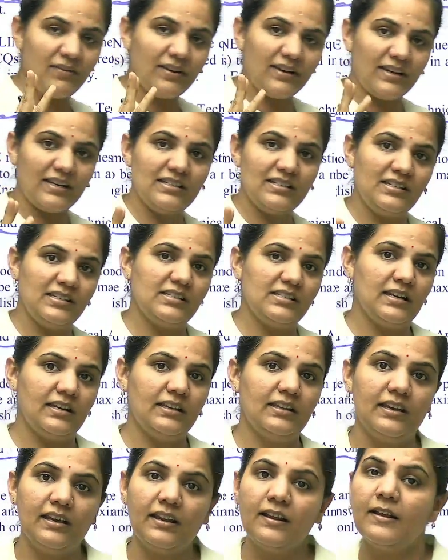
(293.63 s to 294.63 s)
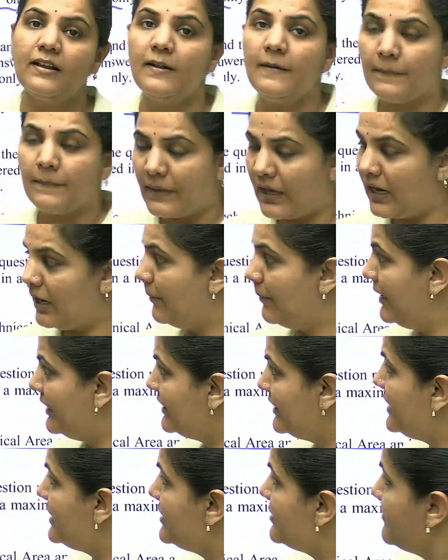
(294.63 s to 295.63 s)
vacancies are there. Among
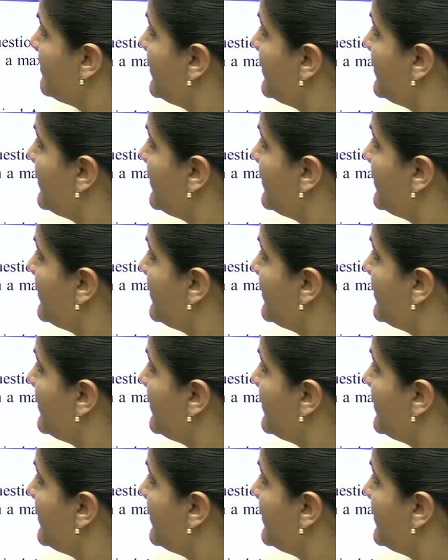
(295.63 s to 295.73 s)
these,